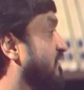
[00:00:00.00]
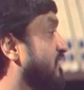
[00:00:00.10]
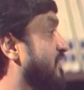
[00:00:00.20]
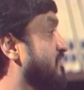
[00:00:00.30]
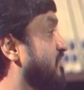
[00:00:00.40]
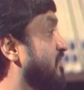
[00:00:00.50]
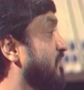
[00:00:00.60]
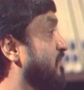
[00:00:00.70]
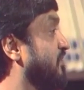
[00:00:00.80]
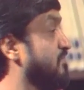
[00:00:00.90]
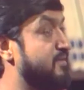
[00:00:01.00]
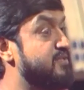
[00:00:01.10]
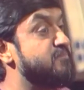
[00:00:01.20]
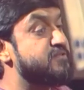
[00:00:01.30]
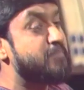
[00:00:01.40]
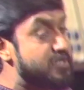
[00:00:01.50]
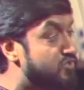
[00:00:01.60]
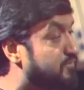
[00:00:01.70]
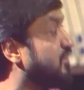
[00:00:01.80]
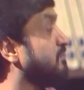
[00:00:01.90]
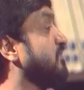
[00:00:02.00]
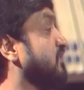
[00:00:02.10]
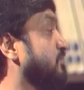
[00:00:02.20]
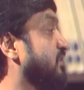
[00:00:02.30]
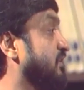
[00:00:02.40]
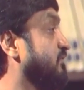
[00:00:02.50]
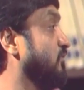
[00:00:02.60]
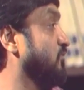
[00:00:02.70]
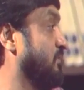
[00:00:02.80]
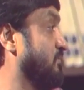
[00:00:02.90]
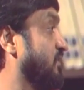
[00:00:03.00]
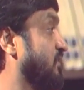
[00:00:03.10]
that some special treatment has been given to him,